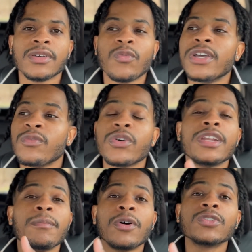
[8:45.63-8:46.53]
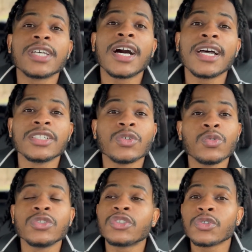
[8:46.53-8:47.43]
When the Most High is
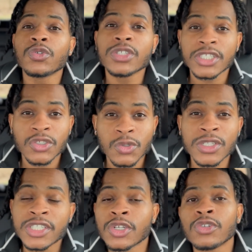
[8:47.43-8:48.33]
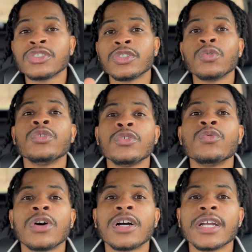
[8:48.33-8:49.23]
who truly, truly knows who
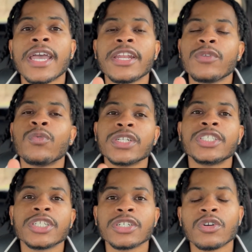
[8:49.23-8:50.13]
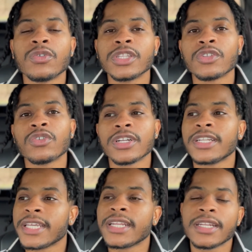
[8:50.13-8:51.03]
you are and what you're going through on a
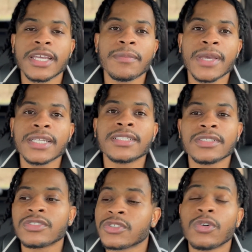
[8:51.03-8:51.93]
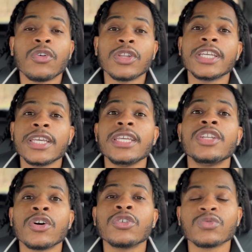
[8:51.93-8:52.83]
day-to-day basis. So only He
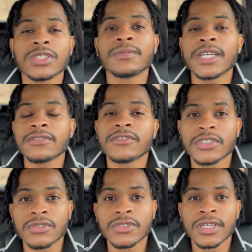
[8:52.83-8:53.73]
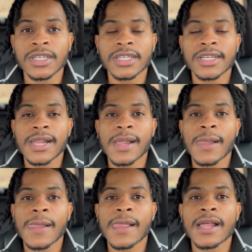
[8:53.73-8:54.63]
knows what's best for you.
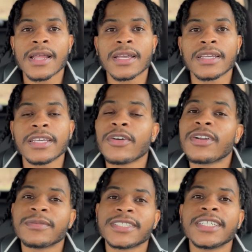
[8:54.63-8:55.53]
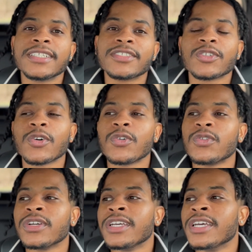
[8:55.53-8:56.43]
You get what I'm saying? So
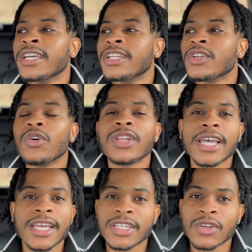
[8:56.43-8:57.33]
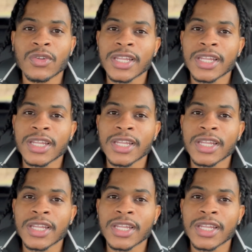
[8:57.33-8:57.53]
don't